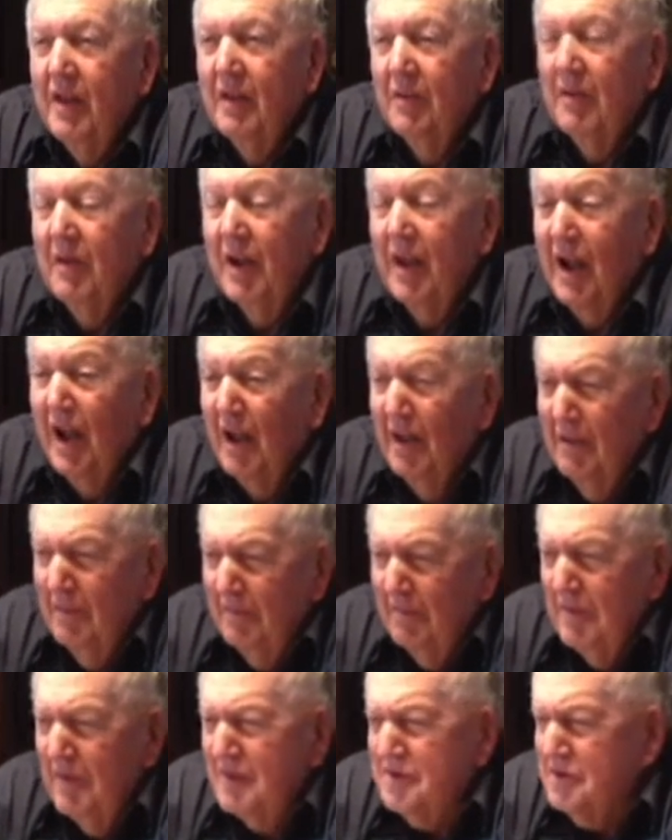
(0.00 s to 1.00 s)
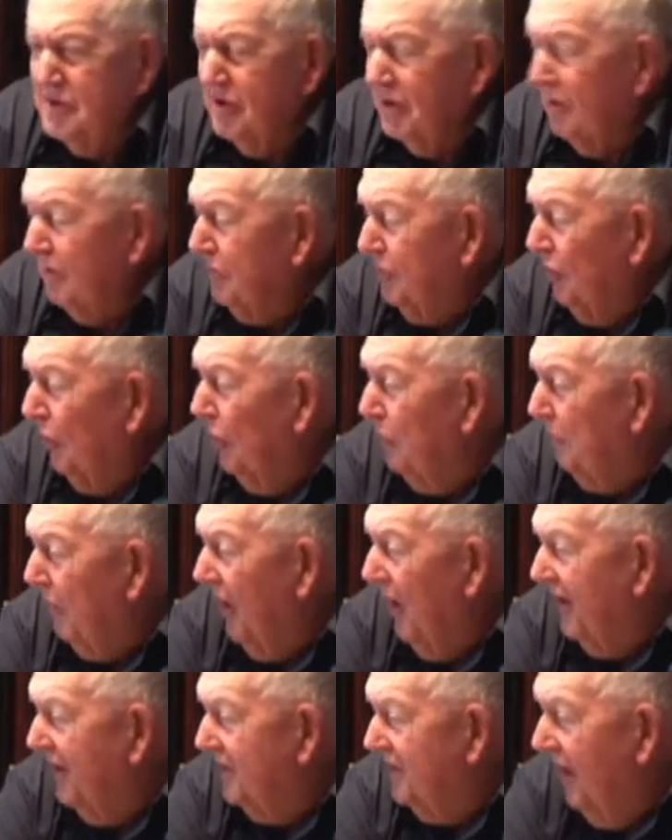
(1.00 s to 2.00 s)
And... Well, I, this corn
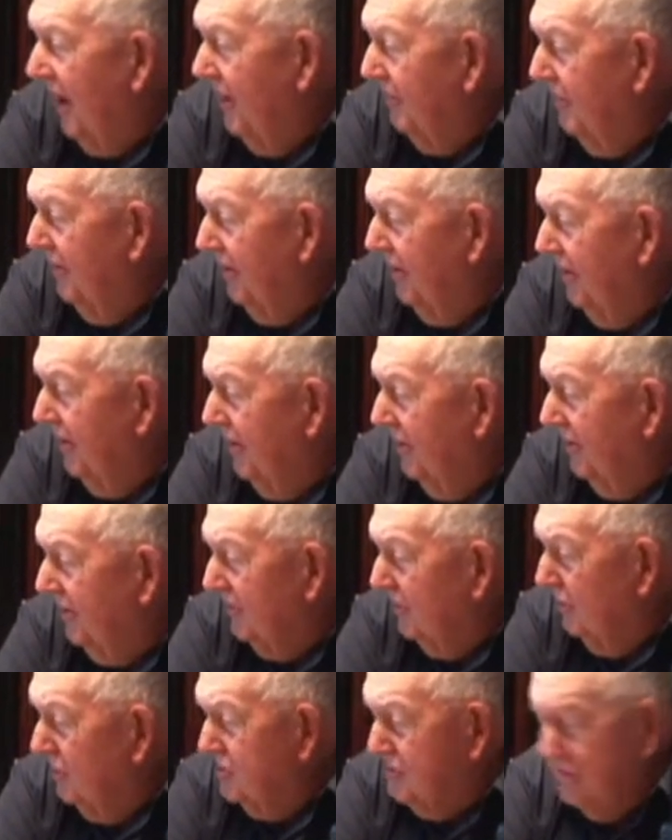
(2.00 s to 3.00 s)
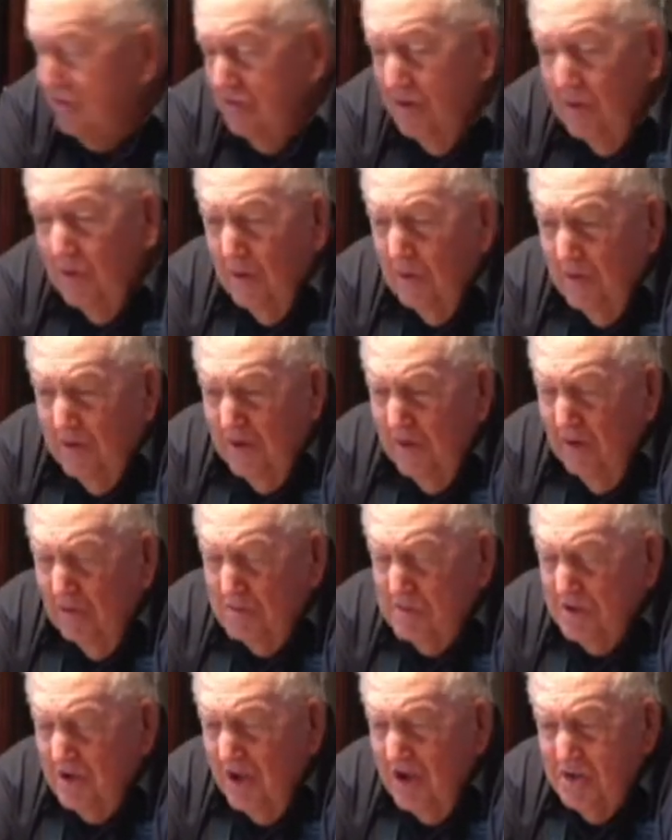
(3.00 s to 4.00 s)
planting time, and uh, of course, you know, in
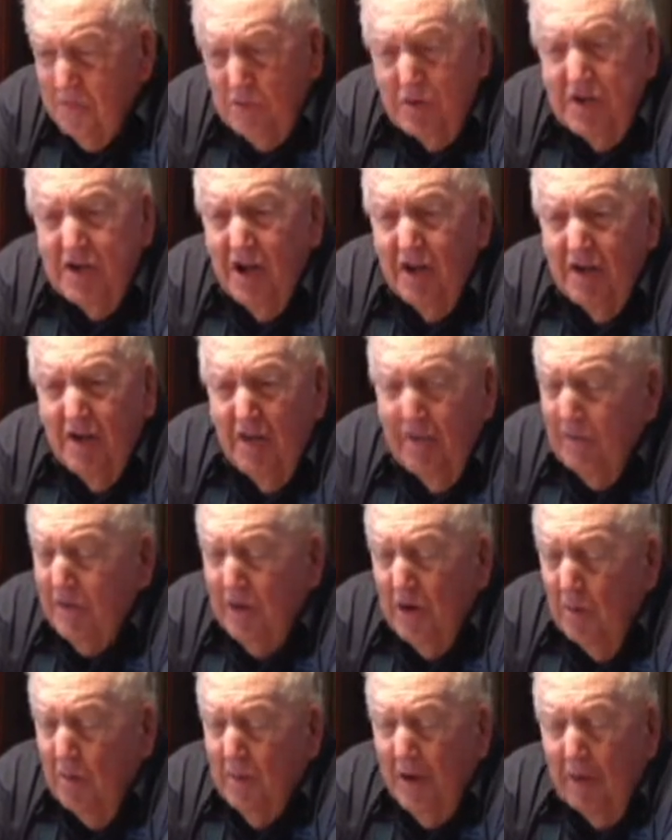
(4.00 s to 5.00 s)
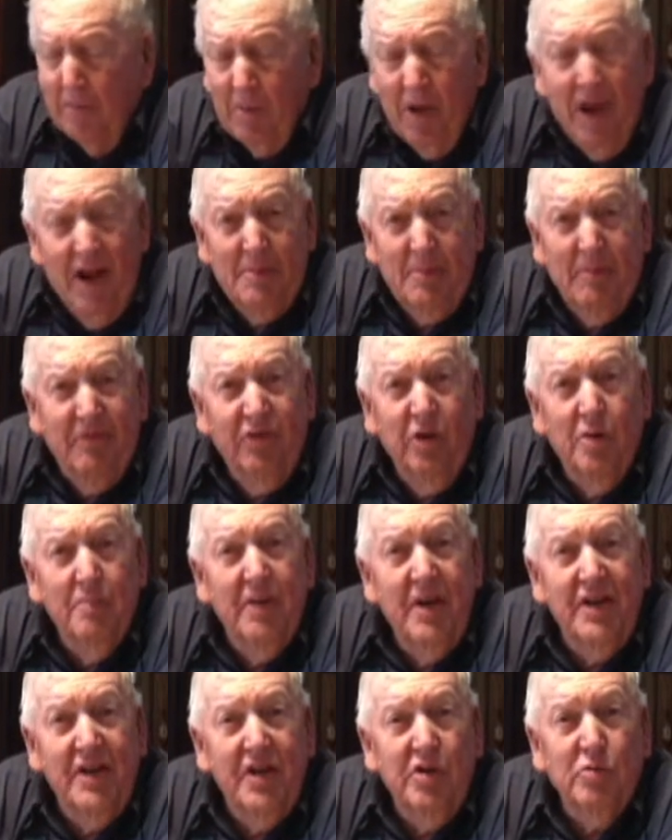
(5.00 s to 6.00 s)
those days we didn't we nobody planted before
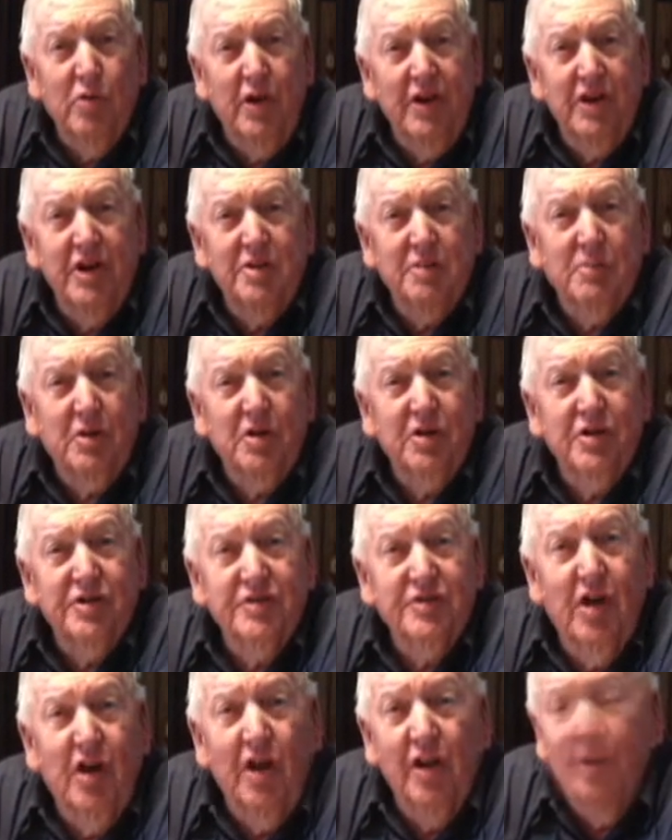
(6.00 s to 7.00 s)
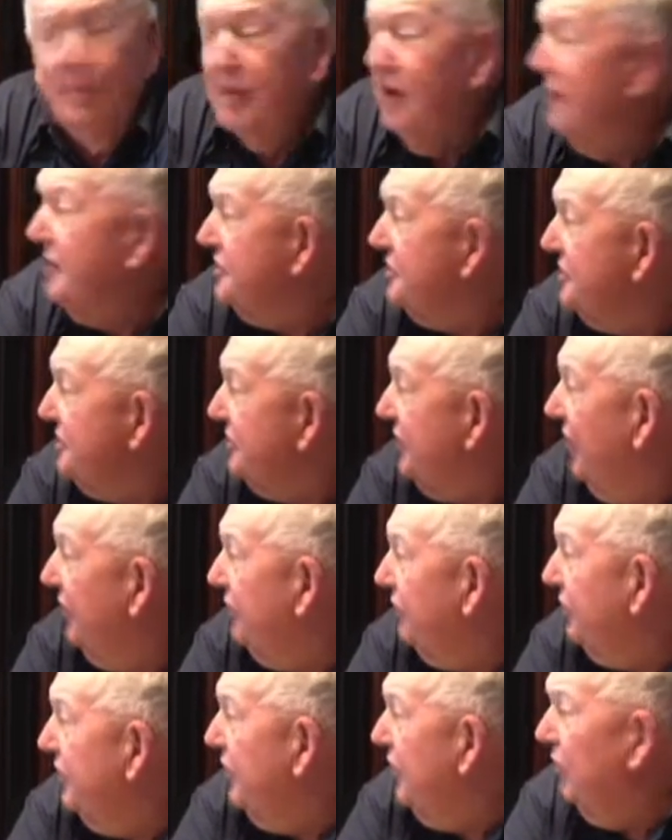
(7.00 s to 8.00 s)
May the twentieth because yeah. of all the bugs and
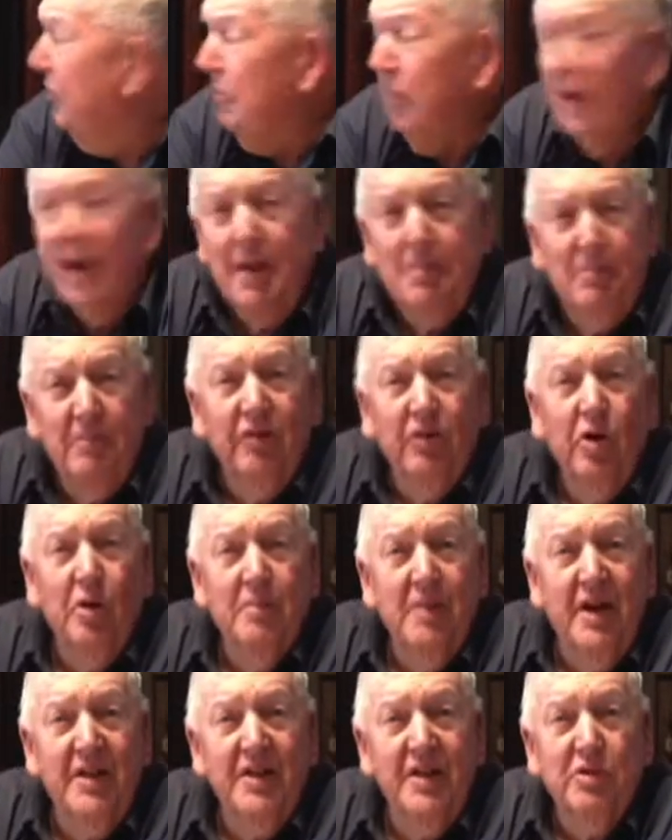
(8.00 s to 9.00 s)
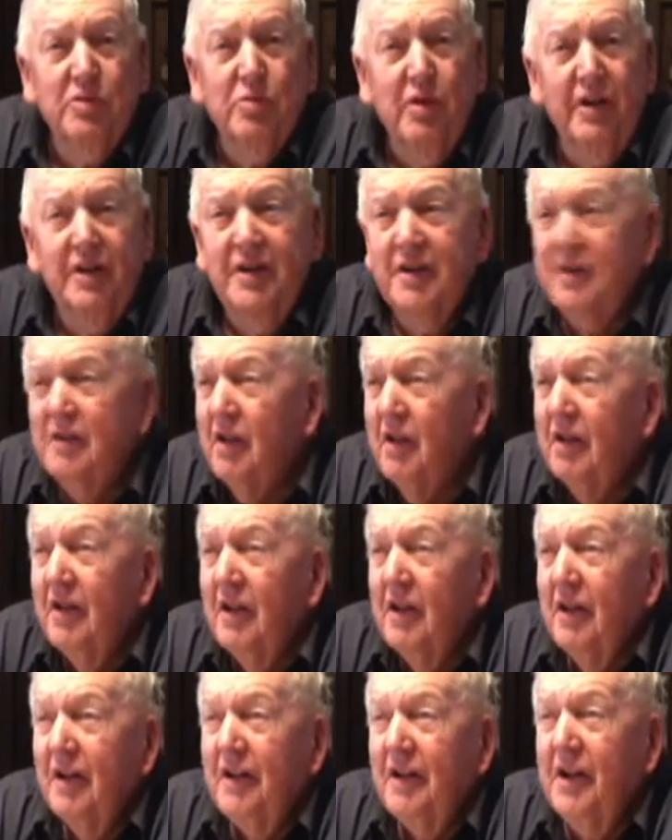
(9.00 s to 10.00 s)
stuff. We don't plant before May the twentieth.
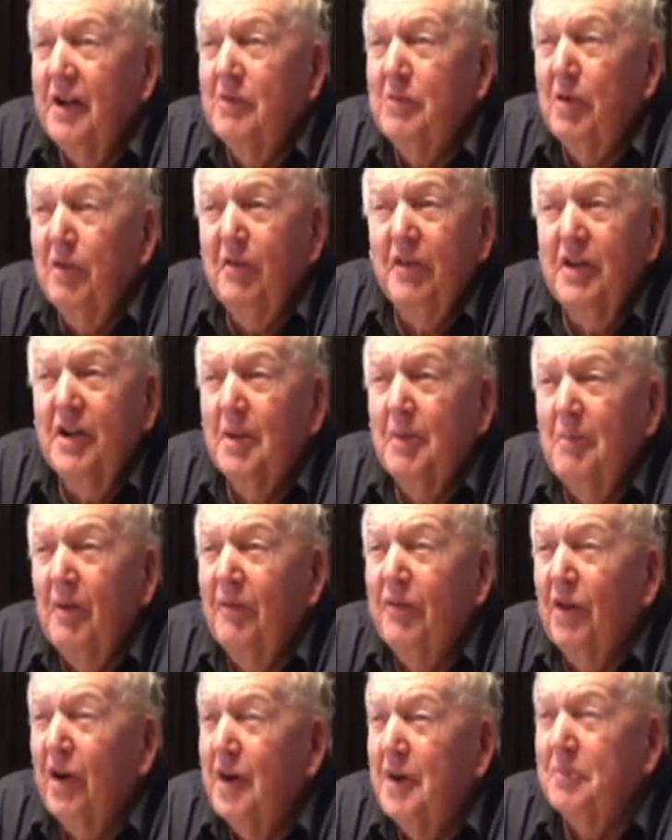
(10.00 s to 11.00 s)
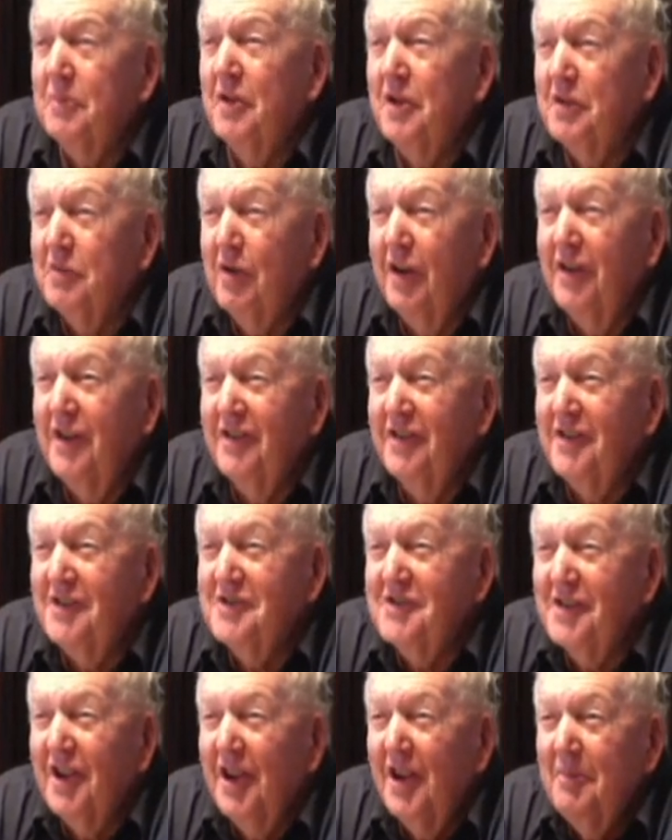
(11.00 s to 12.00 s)
We were done before April the twentieth
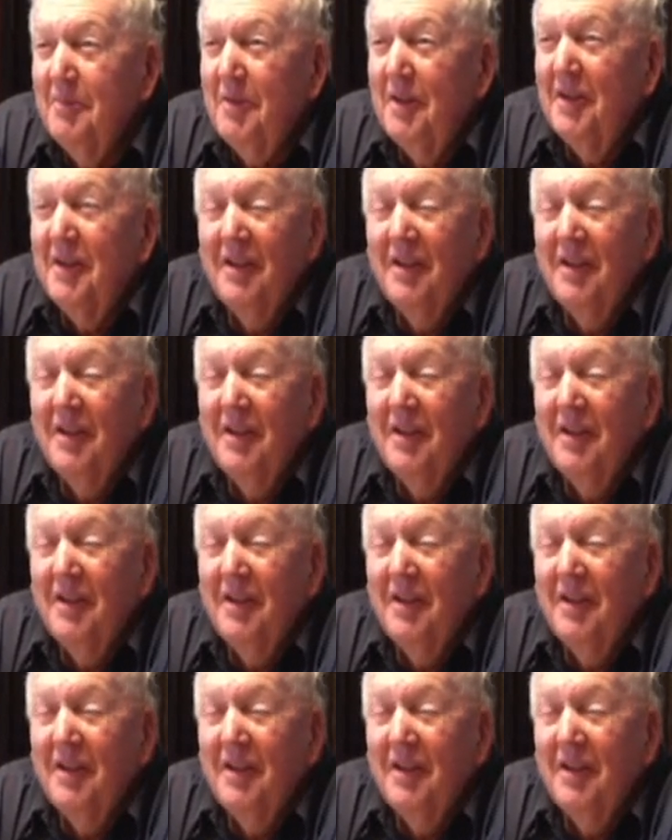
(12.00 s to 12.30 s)
this time.